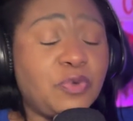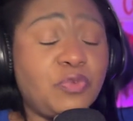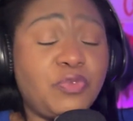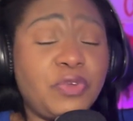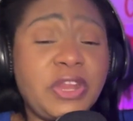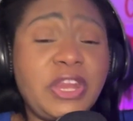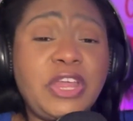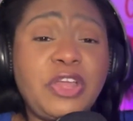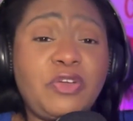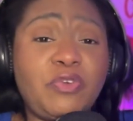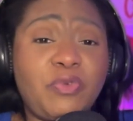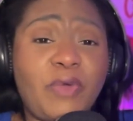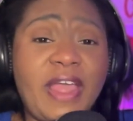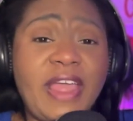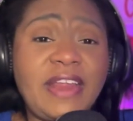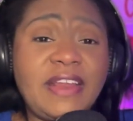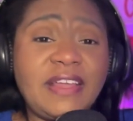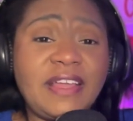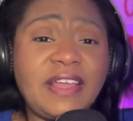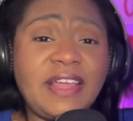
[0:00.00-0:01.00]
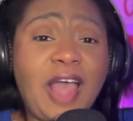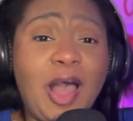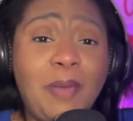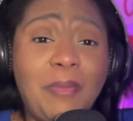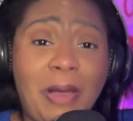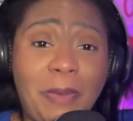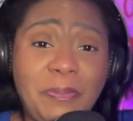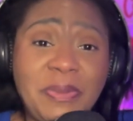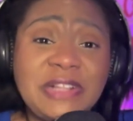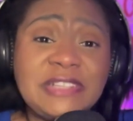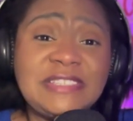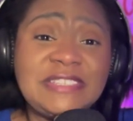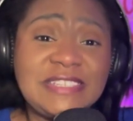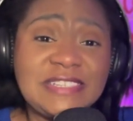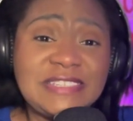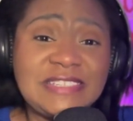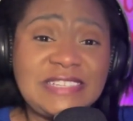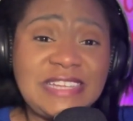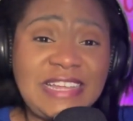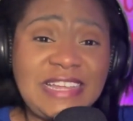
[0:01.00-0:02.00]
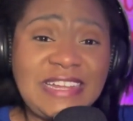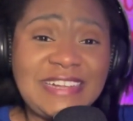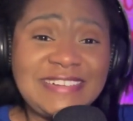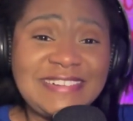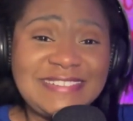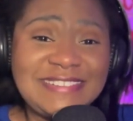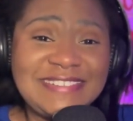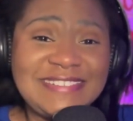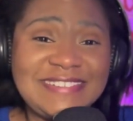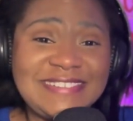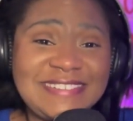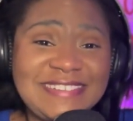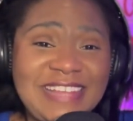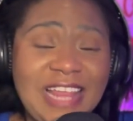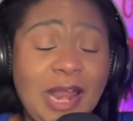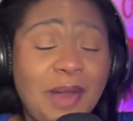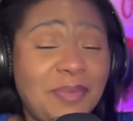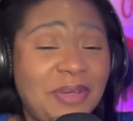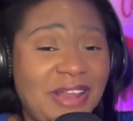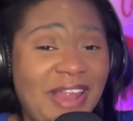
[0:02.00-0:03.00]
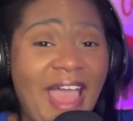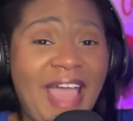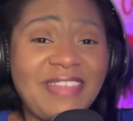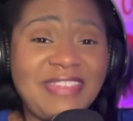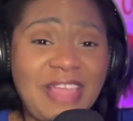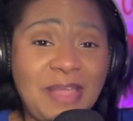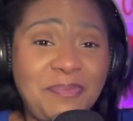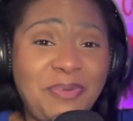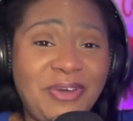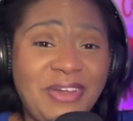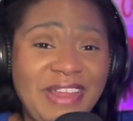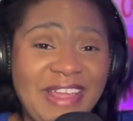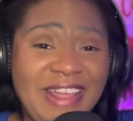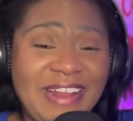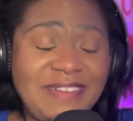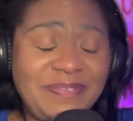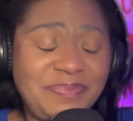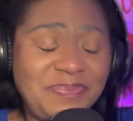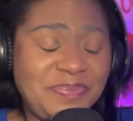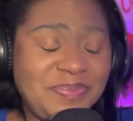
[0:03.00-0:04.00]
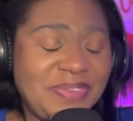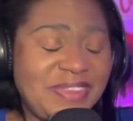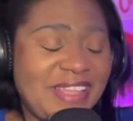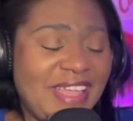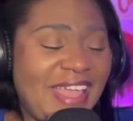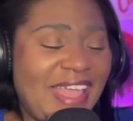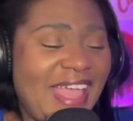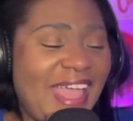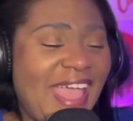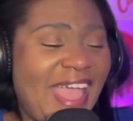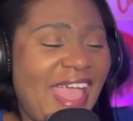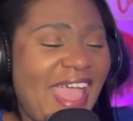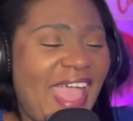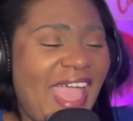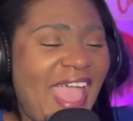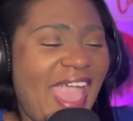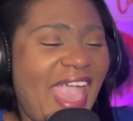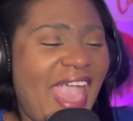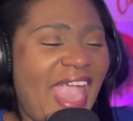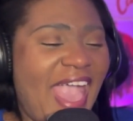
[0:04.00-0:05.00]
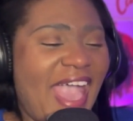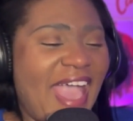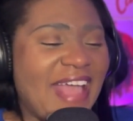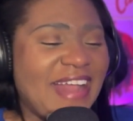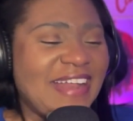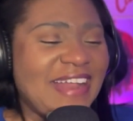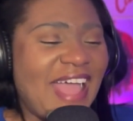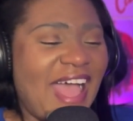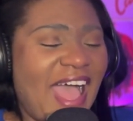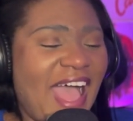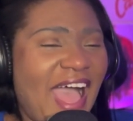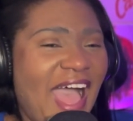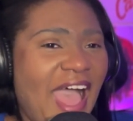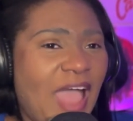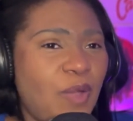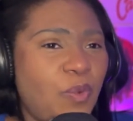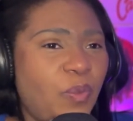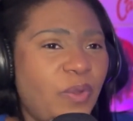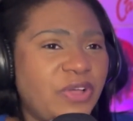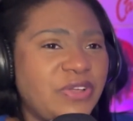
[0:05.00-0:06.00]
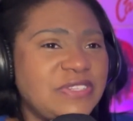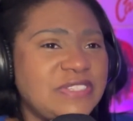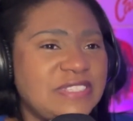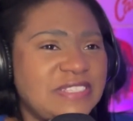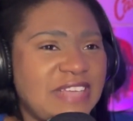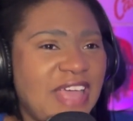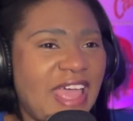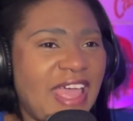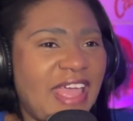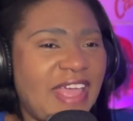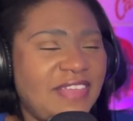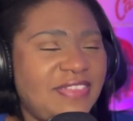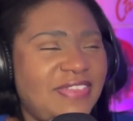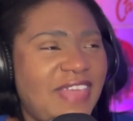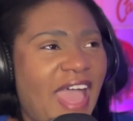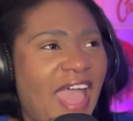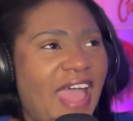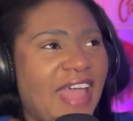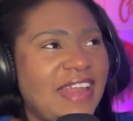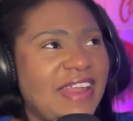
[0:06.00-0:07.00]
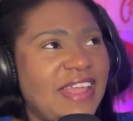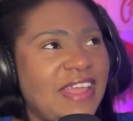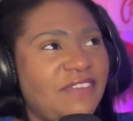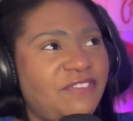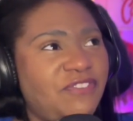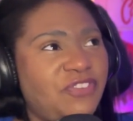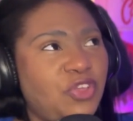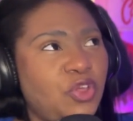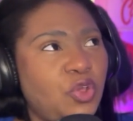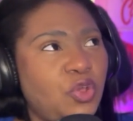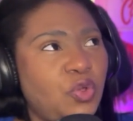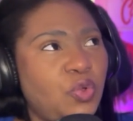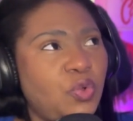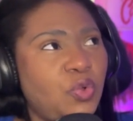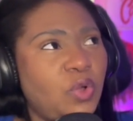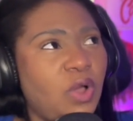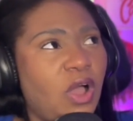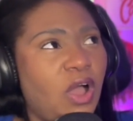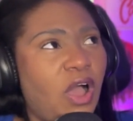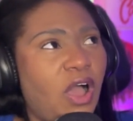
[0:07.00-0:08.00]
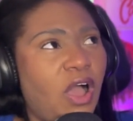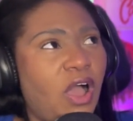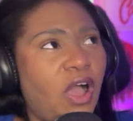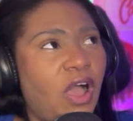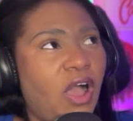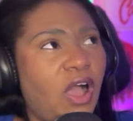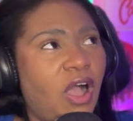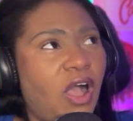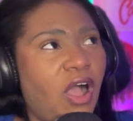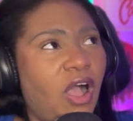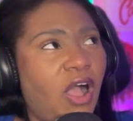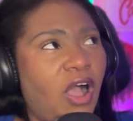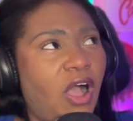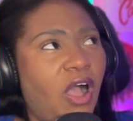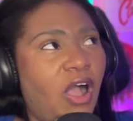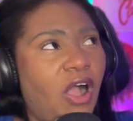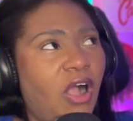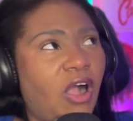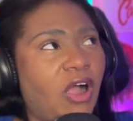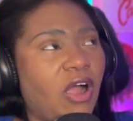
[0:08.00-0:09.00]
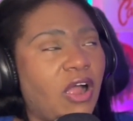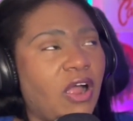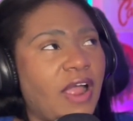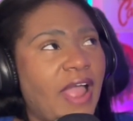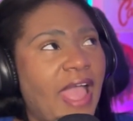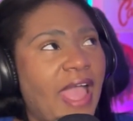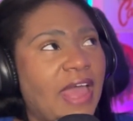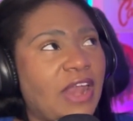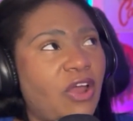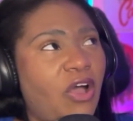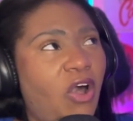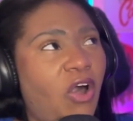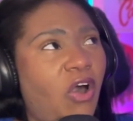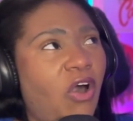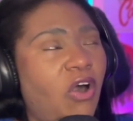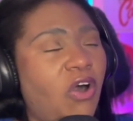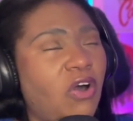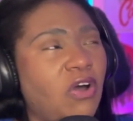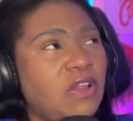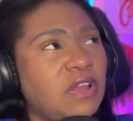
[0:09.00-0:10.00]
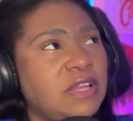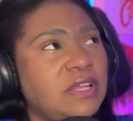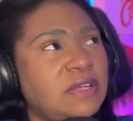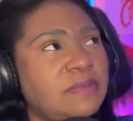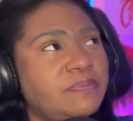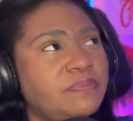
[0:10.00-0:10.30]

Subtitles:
really great comeuppance scene that I'm glad they put in. And I will say that if you are at all